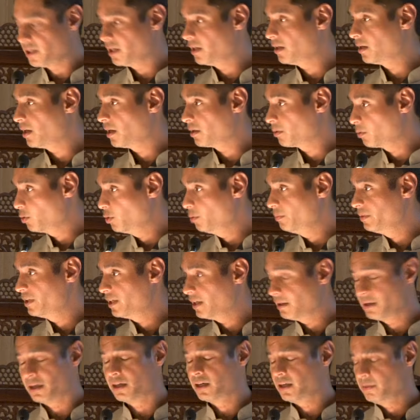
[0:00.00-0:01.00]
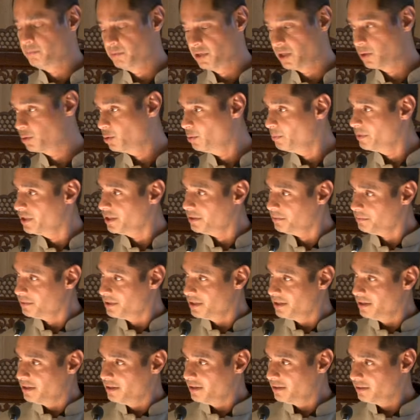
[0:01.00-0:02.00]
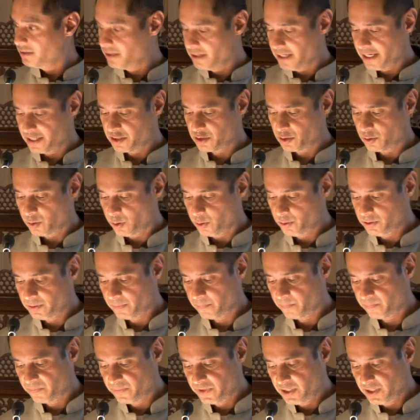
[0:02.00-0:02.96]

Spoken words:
Ibn Arumi, the next quote,